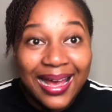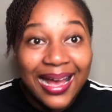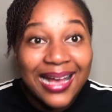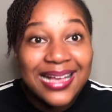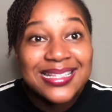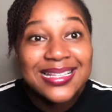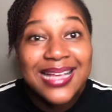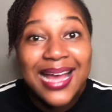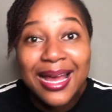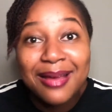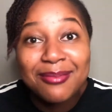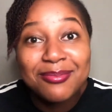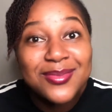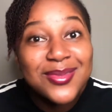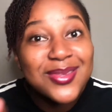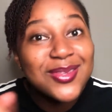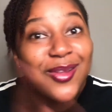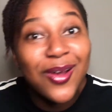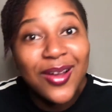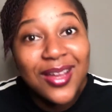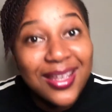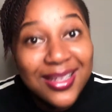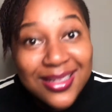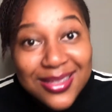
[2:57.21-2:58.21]
as I'm
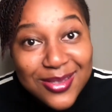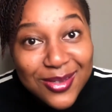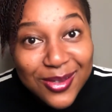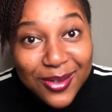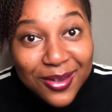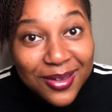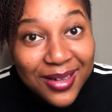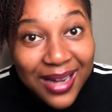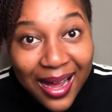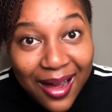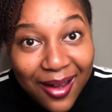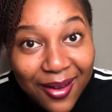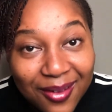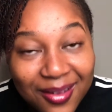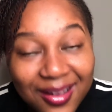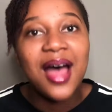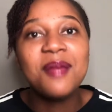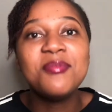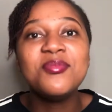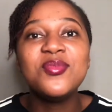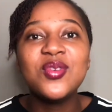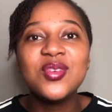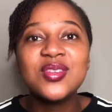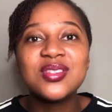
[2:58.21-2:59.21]
talking to you now,
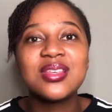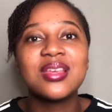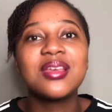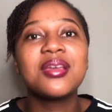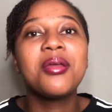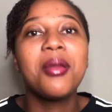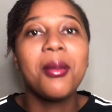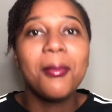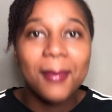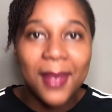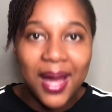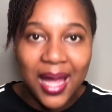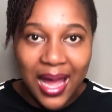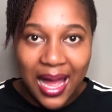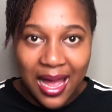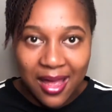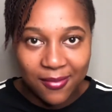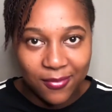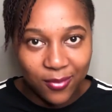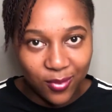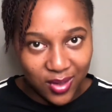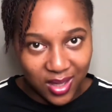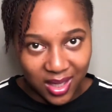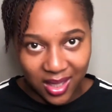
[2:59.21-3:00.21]
I'm using my
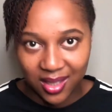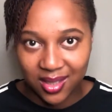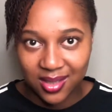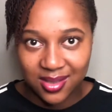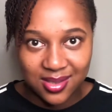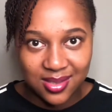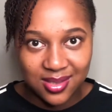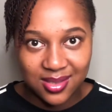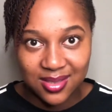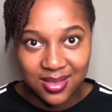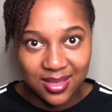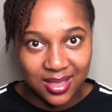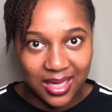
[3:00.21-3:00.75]
iPhone X.